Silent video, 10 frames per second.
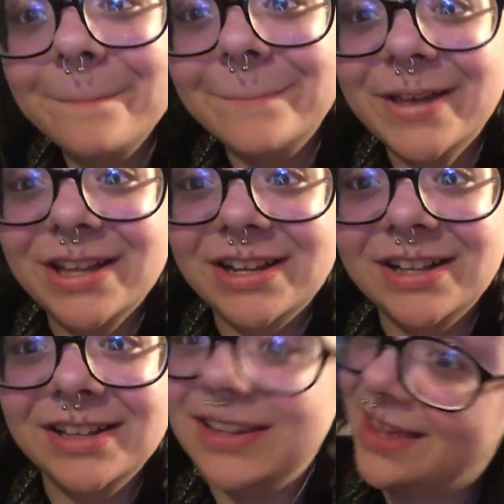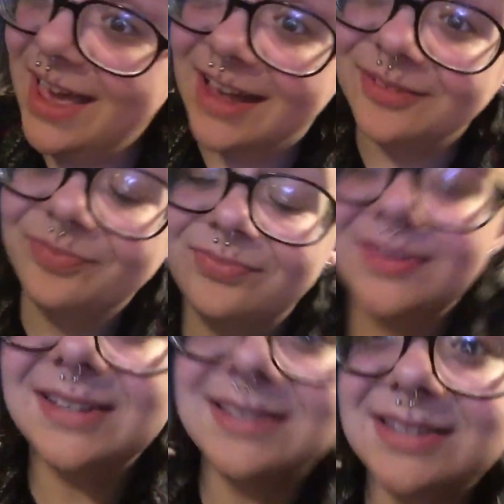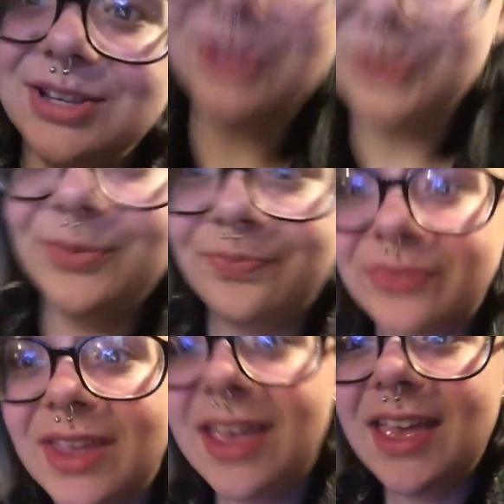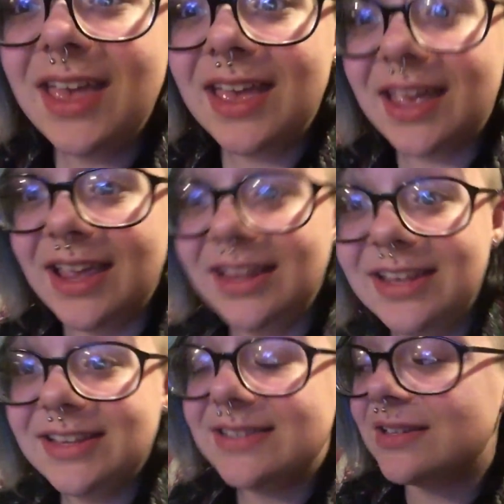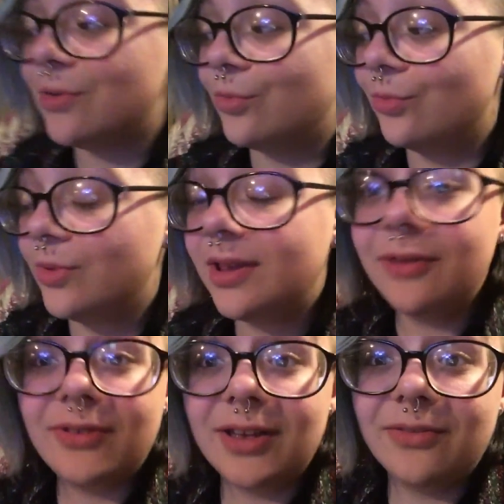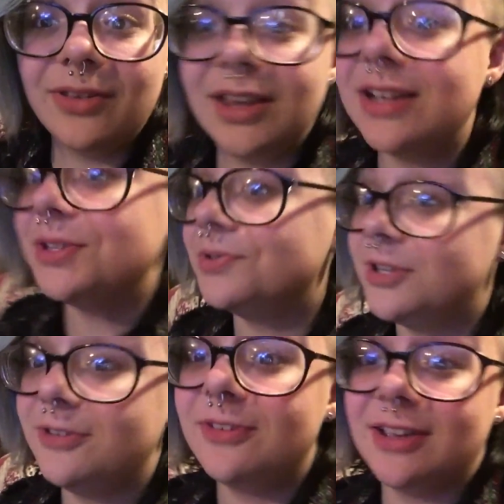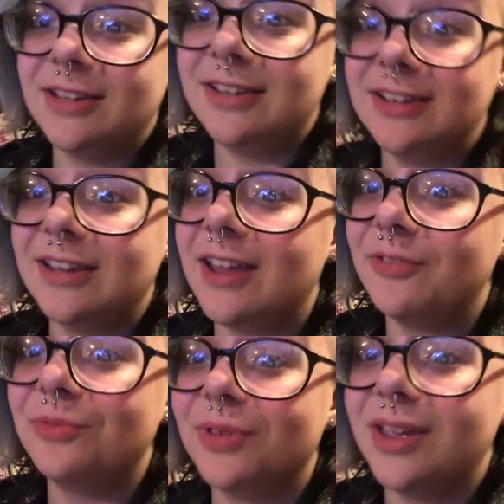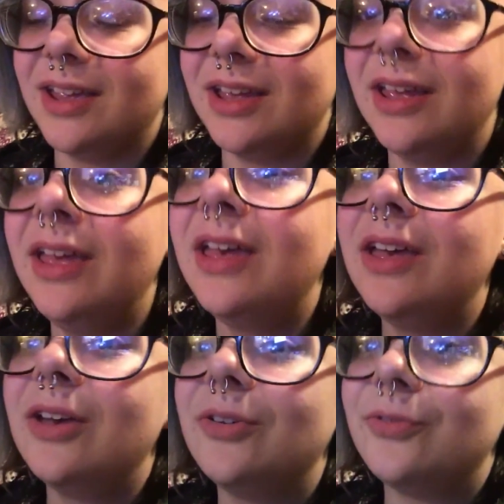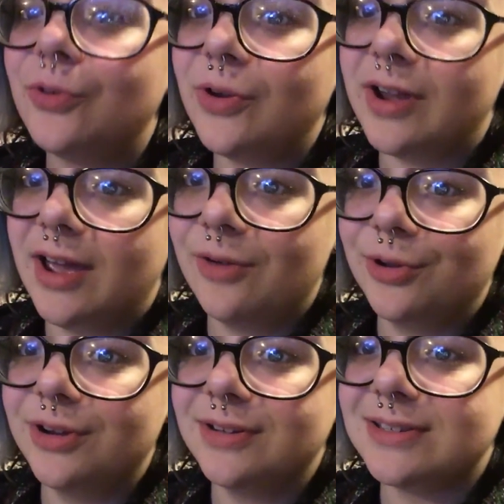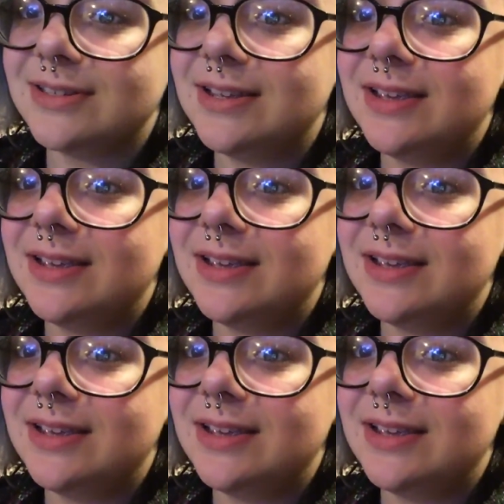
But, yeah. So, it is really fucking fun. It's really fucking addicting. I've been playing it for hours.